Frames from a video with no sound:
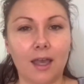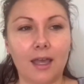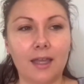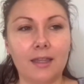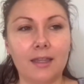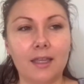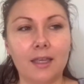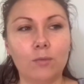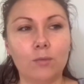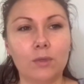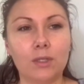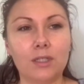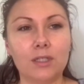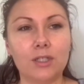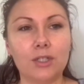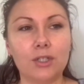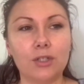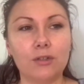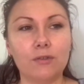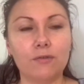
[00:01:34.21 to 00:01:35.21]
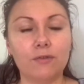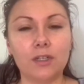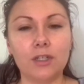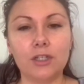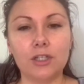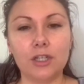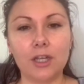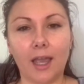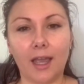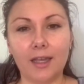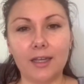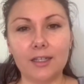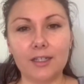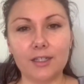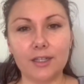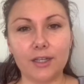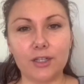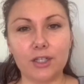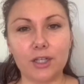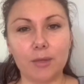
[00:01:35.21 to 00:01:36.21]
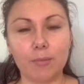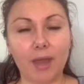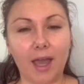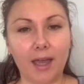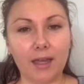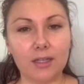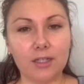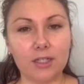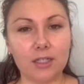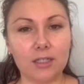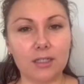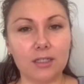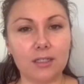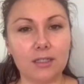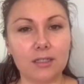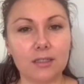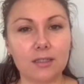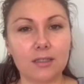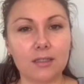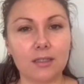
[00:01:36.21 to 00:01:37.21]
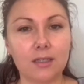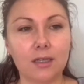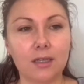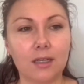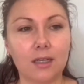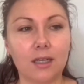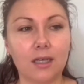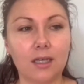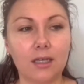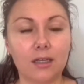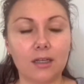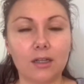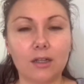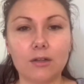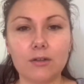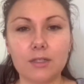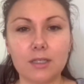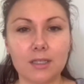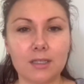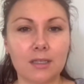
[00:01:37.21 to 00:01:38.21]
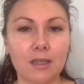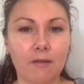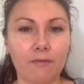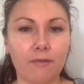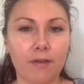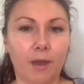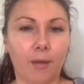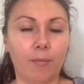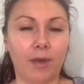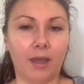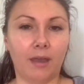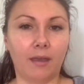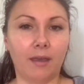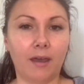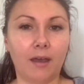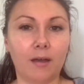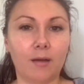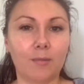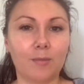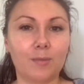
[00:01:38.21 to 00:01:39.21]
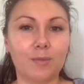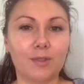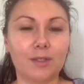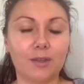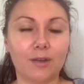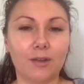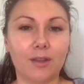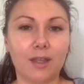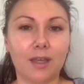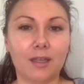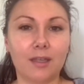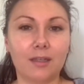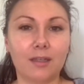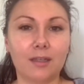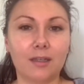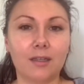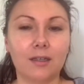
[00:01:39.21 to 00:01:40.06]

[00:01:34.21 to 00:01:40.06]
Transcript: And then once you finish your HCG patches, it closes that fat bank up so that